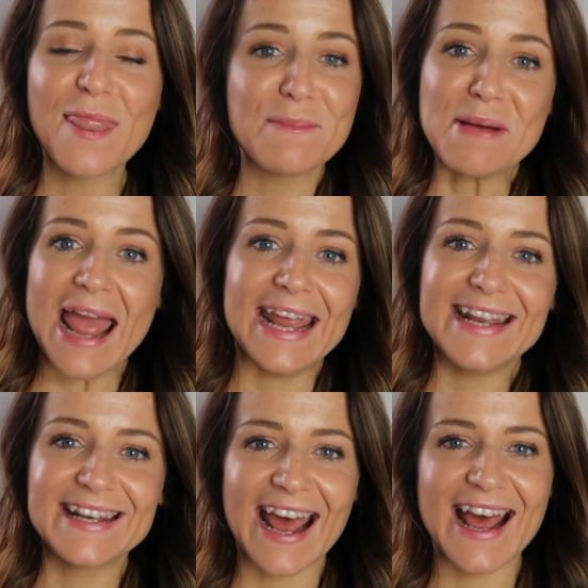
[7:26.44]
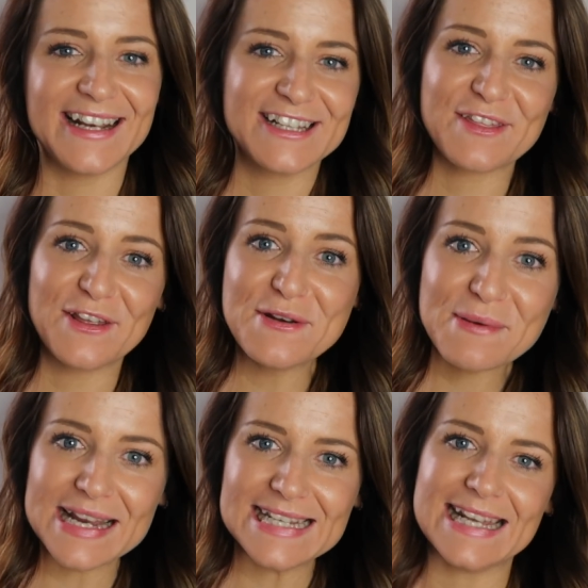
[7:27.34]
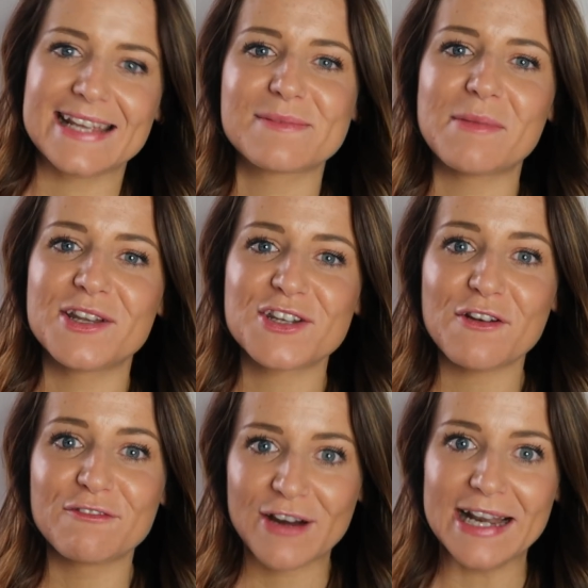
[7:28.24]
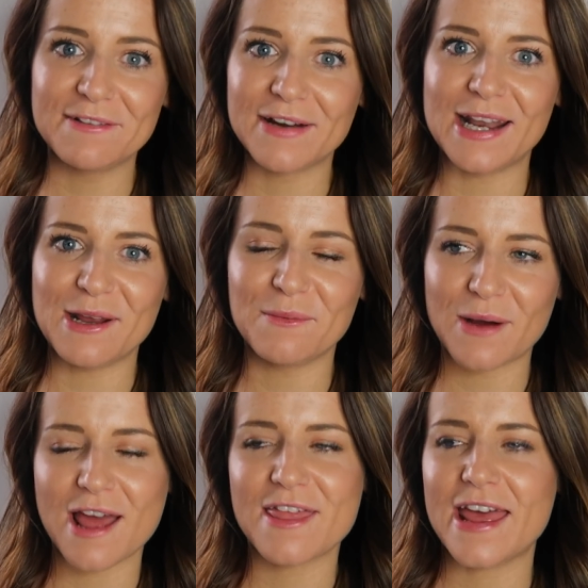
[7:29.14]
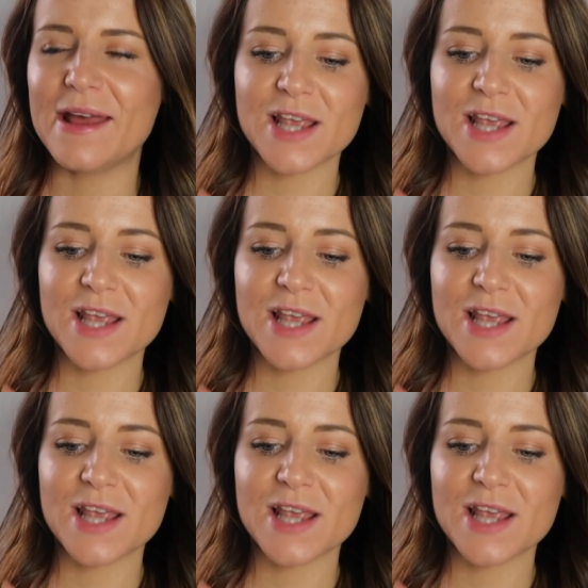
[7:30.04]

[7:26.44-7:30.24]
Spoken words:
the pain and the not eating as much really, really worth it.